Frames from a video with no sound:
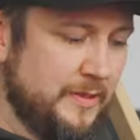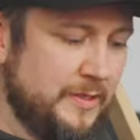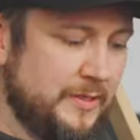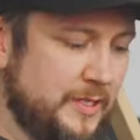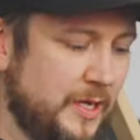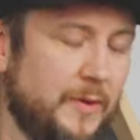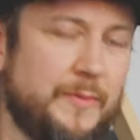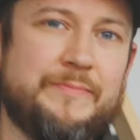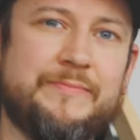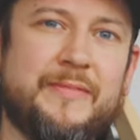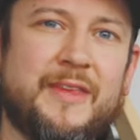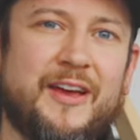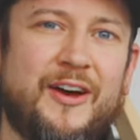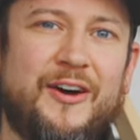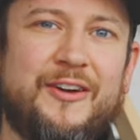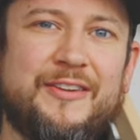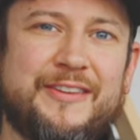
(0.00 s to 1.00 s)
So,
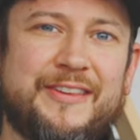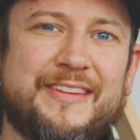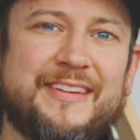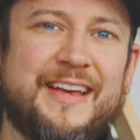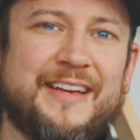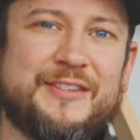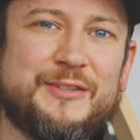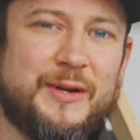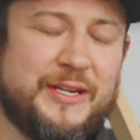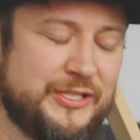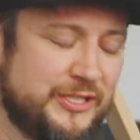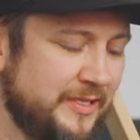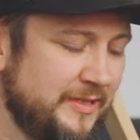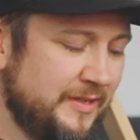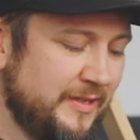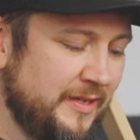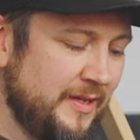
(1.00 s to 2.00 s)
on to the next question.
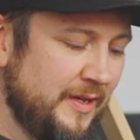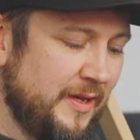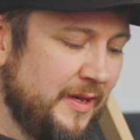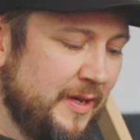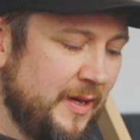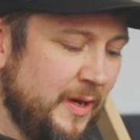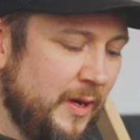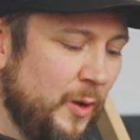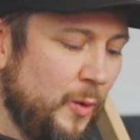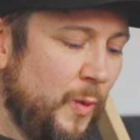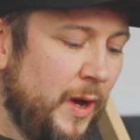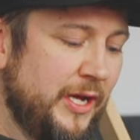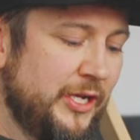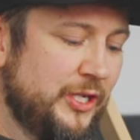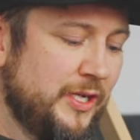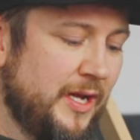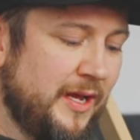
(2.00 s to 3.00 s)

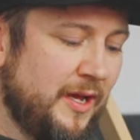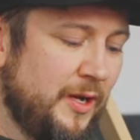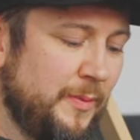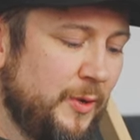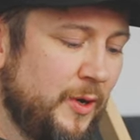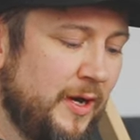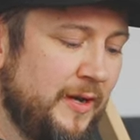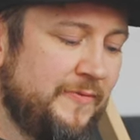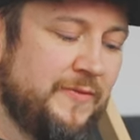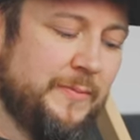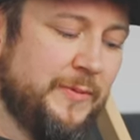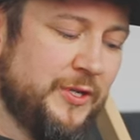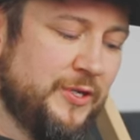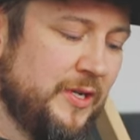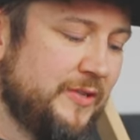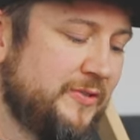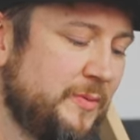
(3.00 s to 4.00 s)
Why should I upgrade from the
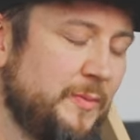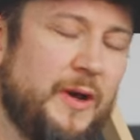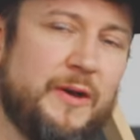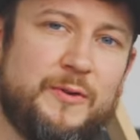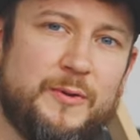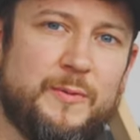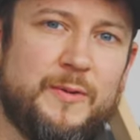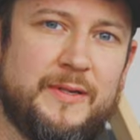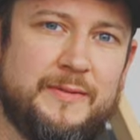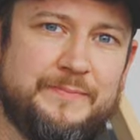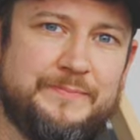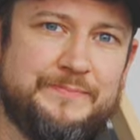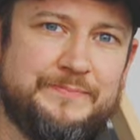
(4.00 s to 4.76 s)
Trezor Model 1?